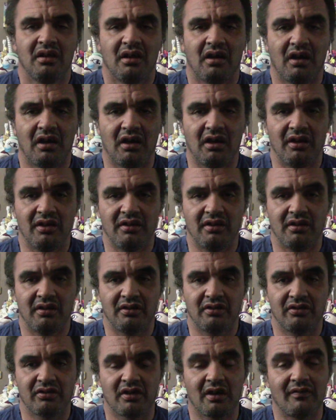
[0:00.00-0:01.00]
on uh,
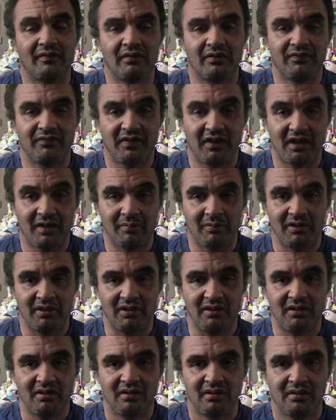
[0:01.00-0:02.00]
Discovery
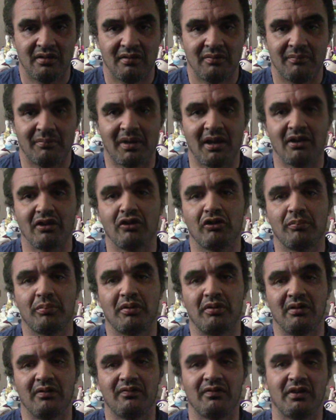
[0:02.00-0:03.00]
Family, My Little
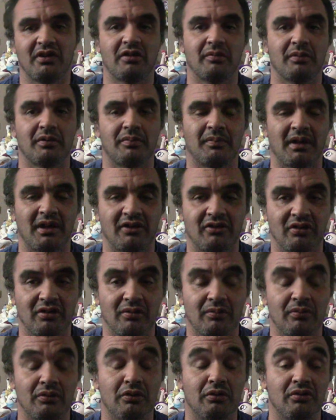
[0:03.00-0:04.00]
Pony: Friendship is
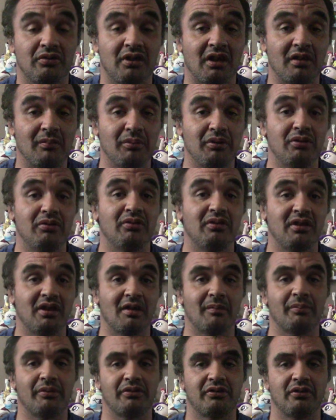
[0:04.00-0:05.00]
Magic will debut the
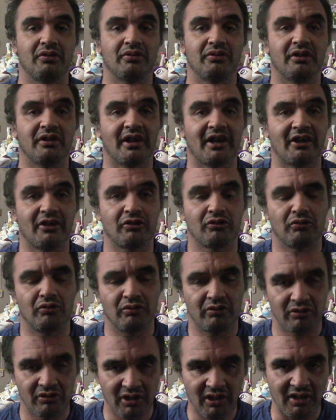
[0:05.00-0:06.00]
episode The Last
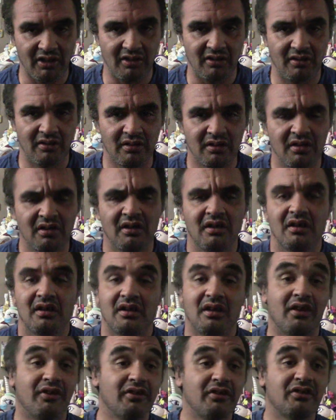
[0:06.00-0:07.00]
Crusade.
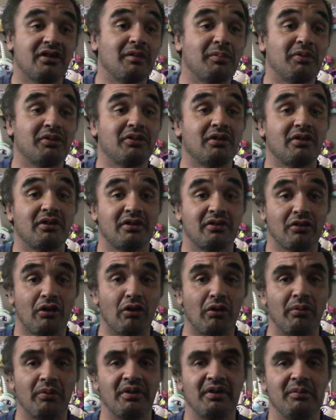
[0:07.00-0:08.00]
Now this episode has
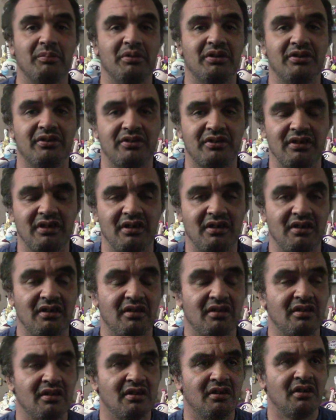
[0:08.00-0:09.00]
already been
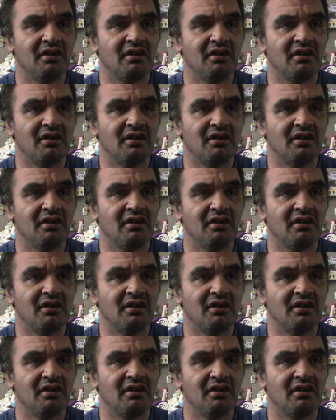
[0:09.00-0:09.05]
seen